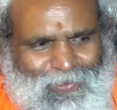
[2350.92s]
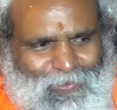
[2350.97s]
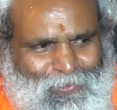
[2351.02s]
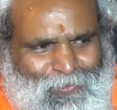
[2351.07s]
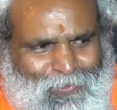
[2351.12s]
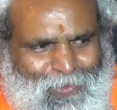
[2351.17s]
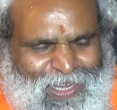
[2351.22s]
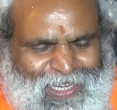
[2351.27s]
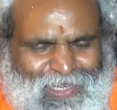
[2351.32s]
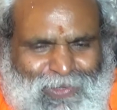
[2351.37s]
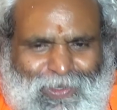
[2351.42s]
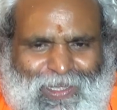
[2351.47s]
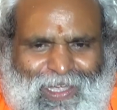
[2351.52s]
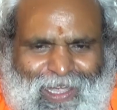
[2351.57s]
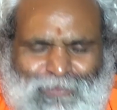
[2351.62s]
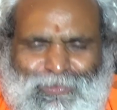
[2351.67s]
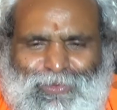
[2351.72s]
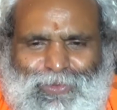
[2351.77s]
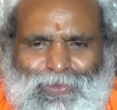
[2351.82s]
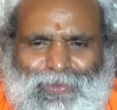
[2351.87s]
When you
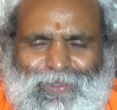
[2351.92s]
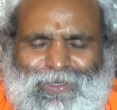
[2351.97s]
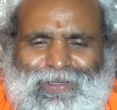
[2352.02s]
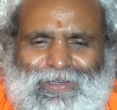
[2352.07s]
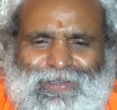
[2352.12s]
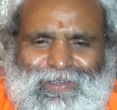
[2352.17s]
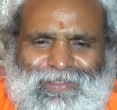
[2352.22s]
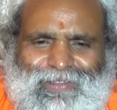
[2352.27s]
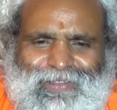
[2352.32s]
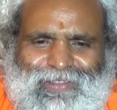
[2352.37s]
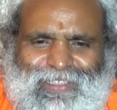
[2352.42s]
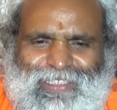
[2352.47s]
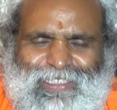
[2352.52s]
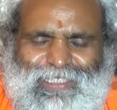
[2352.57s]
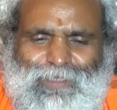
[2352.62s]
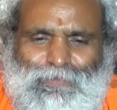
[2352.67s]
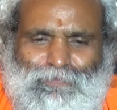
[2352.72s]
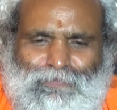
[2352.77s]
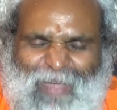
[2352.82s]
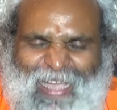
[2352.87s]
come to
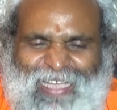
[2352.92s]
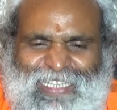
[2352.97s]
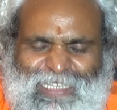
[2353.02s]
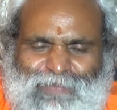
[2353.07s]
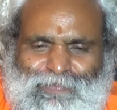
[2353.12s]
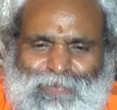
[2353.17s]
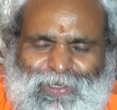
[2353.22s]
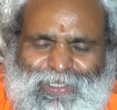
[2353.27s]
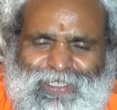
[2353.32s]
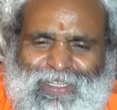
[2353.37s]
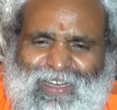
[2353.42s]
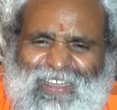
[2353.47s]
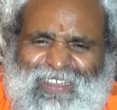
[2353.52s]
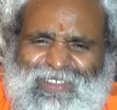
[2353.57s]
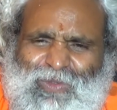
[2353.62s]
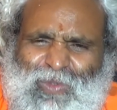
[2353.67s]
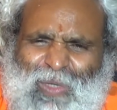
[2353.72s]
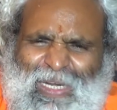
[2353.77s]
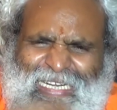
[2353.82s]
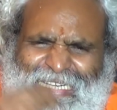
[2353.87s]
this spicy portion,
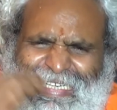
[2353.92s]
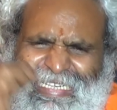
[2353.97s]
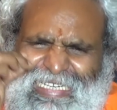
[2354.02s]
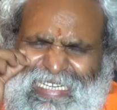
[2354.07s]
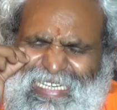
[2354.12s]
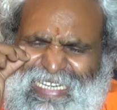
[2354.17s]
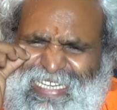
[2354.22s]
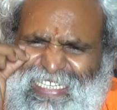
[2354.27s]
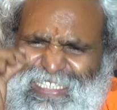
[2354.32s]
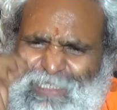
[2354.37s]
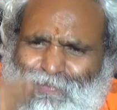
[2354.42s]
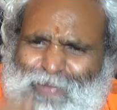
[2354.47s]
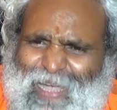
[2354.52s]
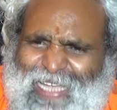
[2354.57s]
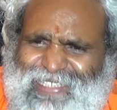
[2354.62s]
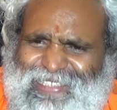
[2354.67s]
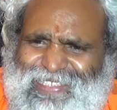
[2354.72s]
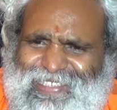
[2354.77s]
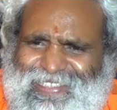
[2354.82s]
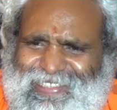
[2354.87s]
only
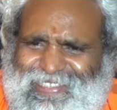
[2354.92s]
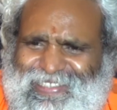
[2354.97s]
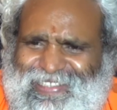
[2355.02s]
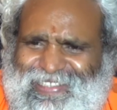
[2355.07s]
spicy.